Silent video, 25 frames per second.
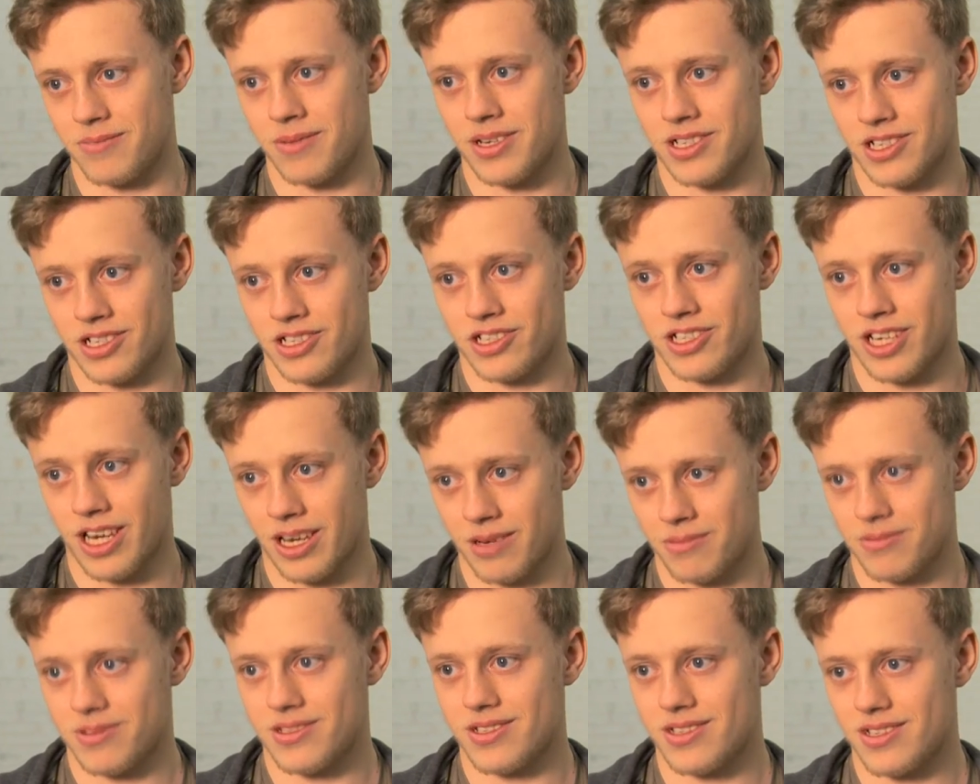measure
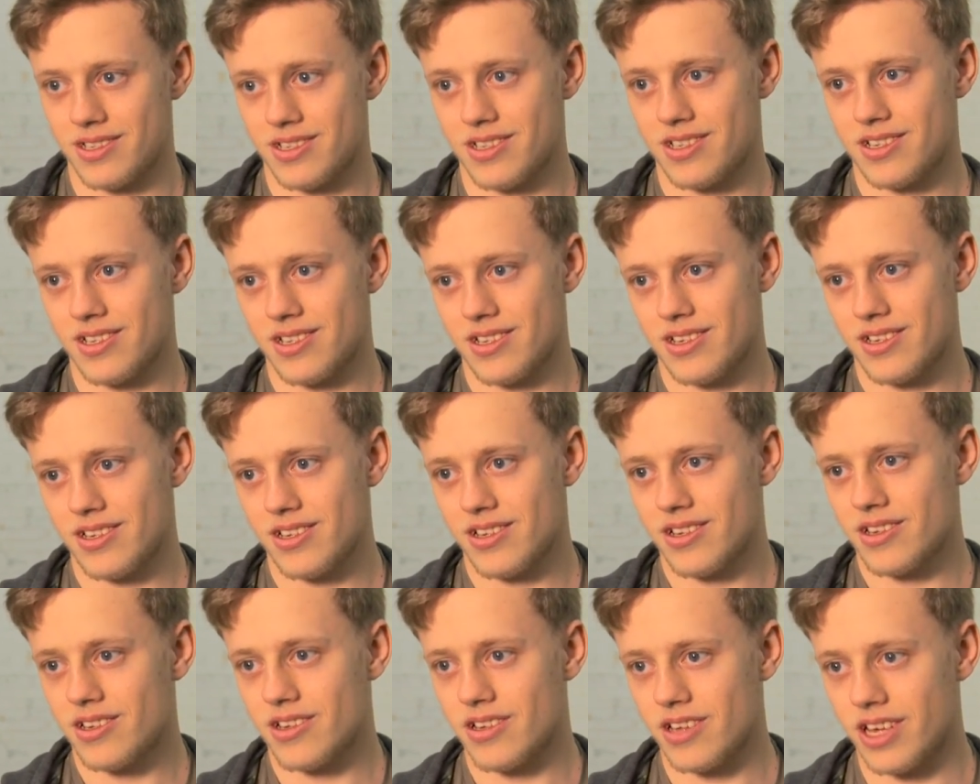shapes
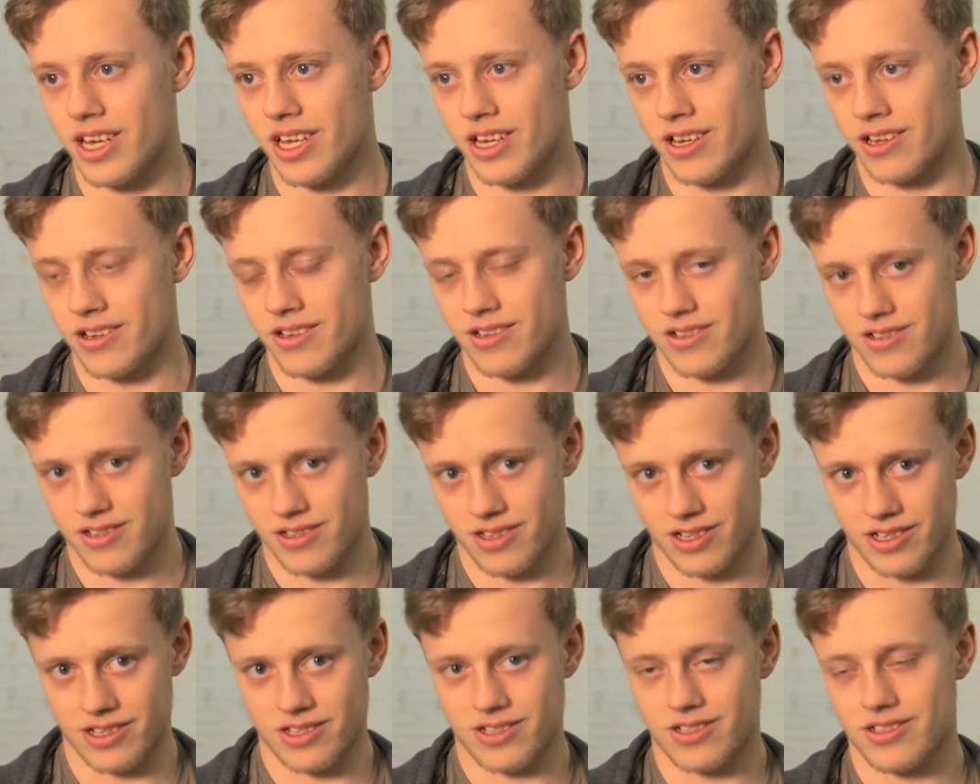in
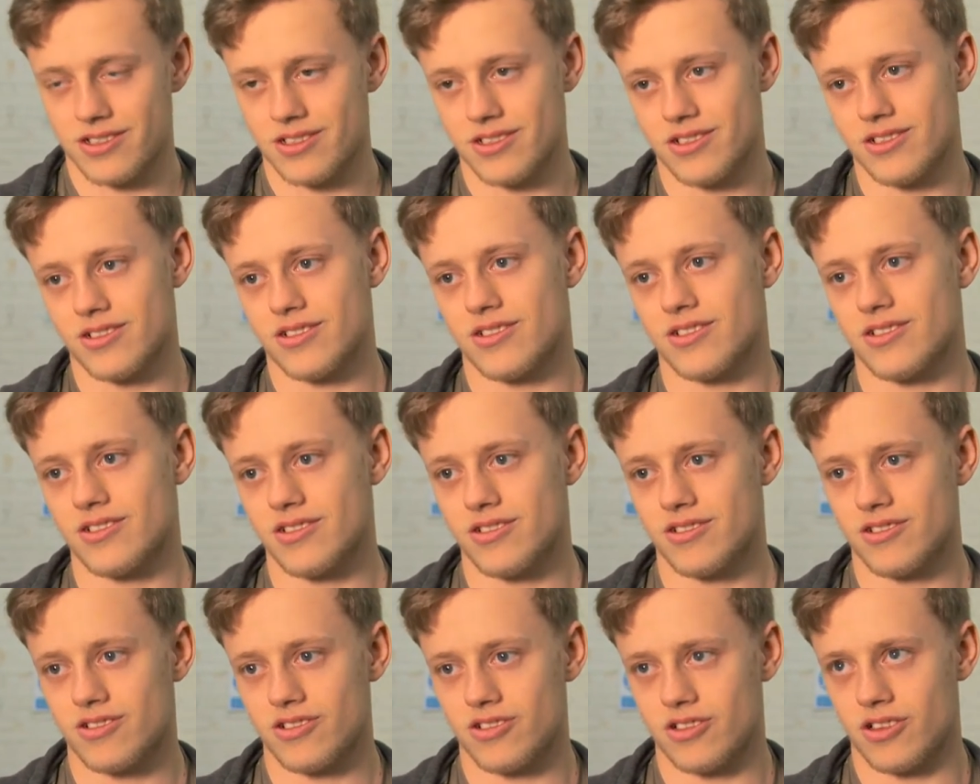this
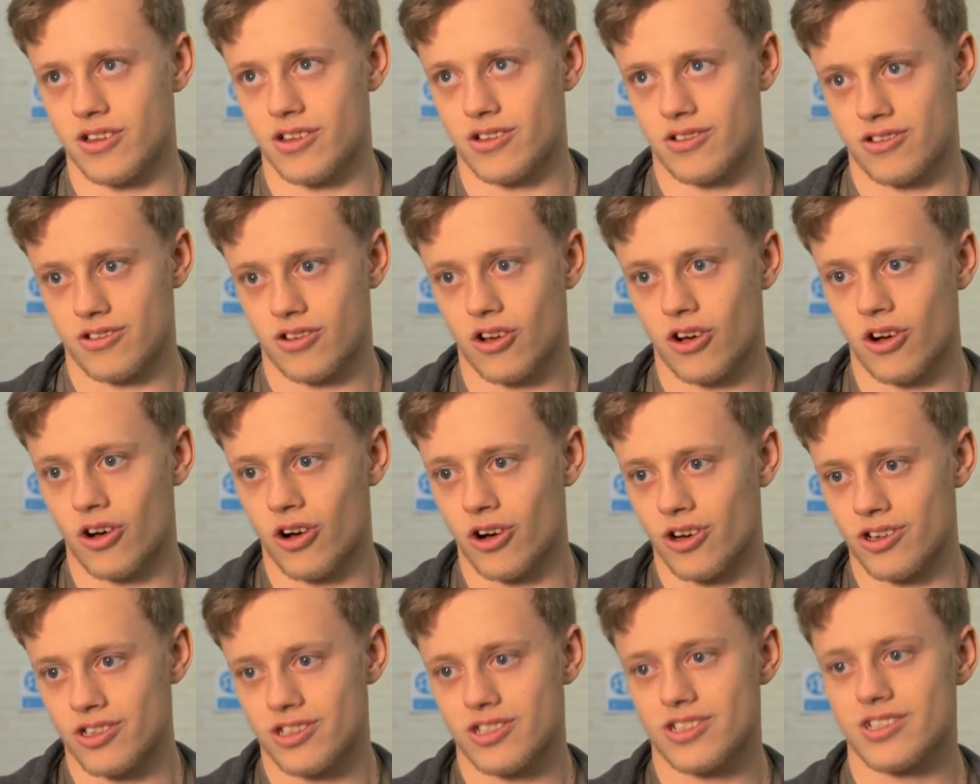
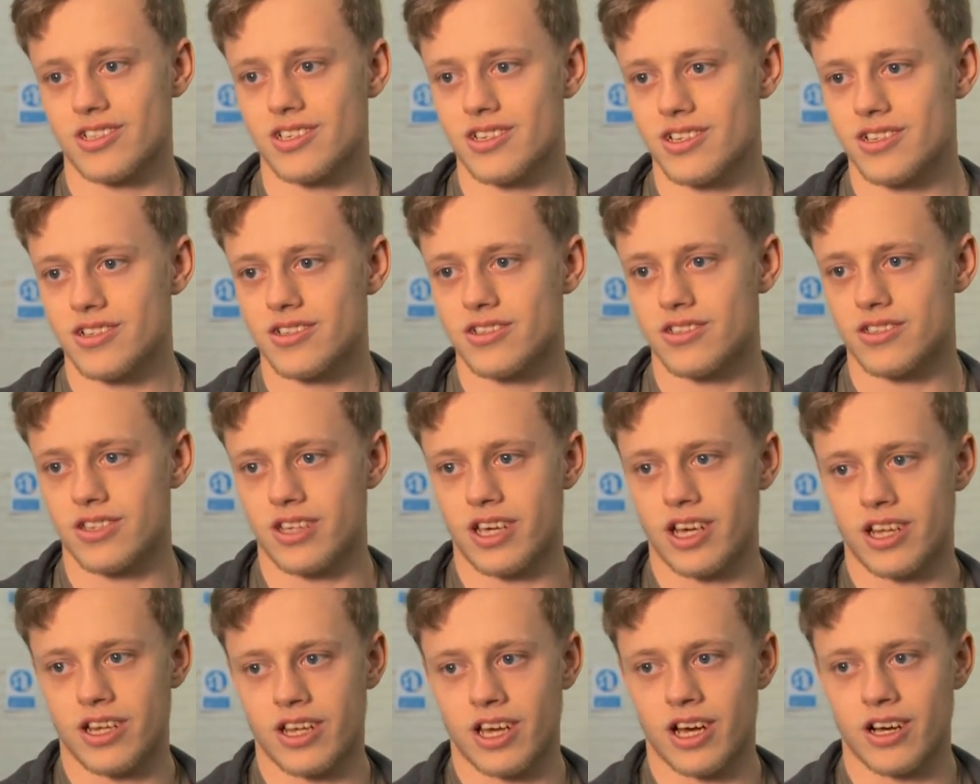course to
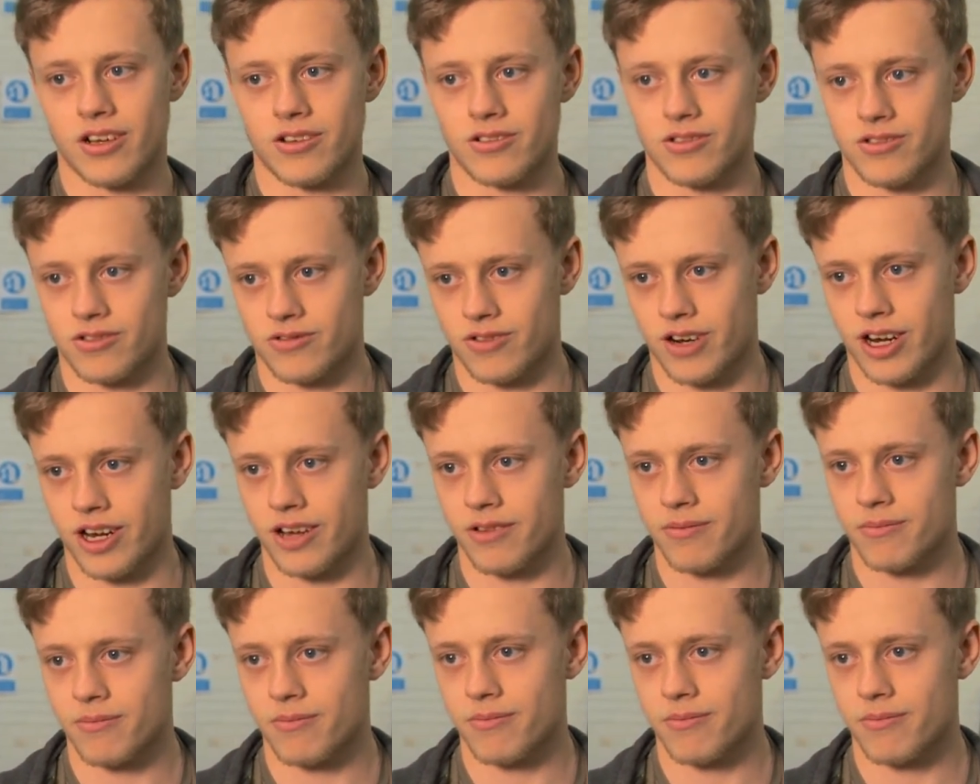get the angles right.